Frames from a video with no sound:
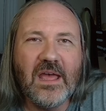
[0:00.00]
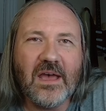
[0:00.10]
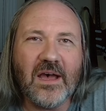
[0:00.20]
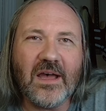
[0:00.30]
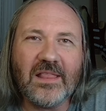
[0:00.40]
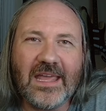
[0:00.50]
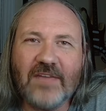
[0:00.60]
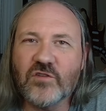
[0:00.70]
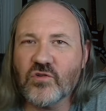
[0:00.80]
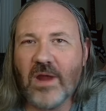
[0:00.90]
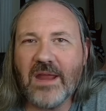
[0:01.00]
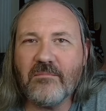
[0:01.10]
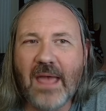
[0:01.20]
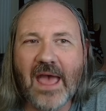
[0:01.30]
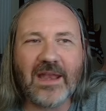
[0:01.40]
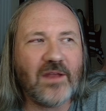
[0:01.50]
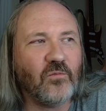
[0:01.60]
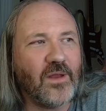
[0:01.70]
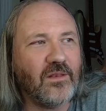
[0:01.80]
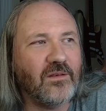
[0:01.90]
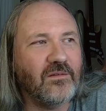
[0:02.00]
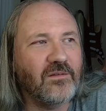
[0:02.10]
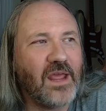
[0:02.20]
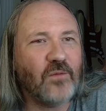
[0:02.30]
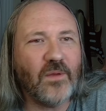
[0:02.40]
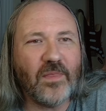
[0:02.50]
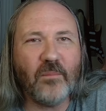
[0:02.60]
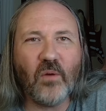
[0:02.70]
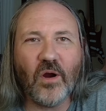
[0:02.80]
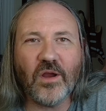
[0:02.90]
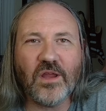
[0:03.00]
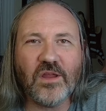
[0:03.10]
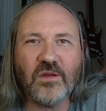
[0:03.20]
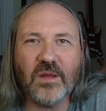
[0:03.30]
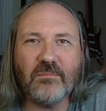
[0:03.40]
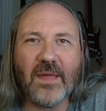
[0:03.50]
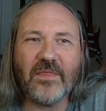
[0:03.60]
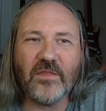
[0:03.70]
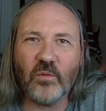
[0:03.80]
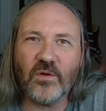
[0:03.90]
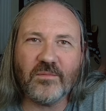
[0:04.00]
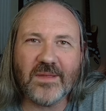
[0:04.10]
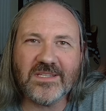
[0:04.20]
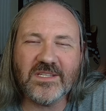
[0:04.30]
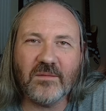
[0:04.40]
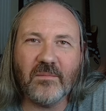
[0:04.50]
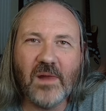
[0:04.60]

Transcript: Like if Trey and Matt had written the part, you can bet that there would have been some